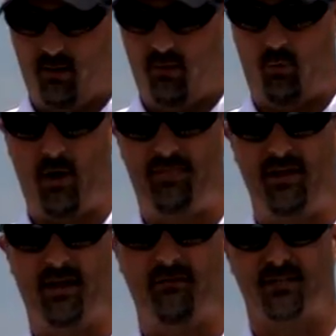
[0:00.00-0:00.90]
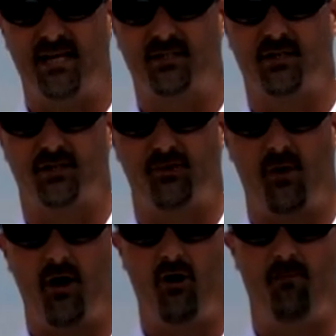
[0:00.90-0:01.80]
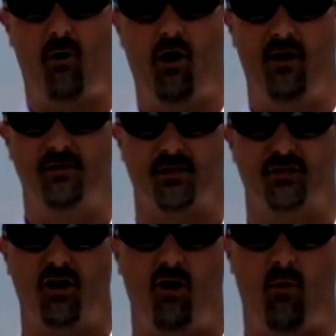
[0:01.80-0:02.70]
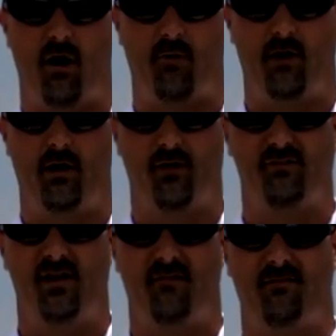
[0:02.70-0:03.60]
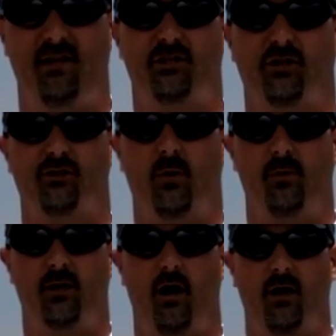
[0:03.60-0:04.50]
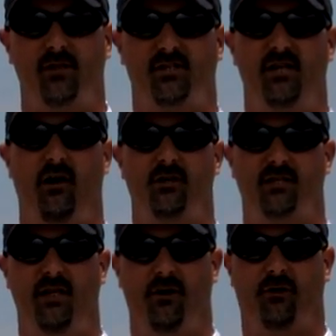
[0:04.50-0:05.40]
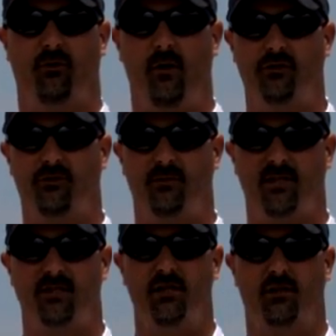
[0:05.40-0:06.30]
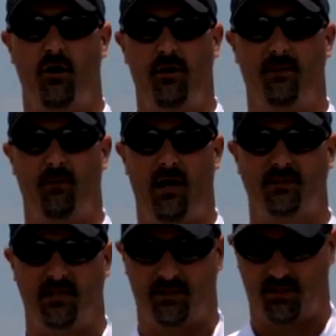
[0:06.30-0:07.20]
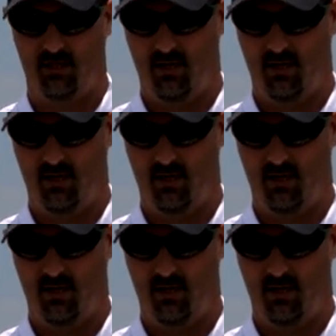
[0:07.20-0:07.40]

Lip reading: The one thing that sets the Serrano apart as a saltwater reel is that it features what we call a CRC or corrosion resistant coating process.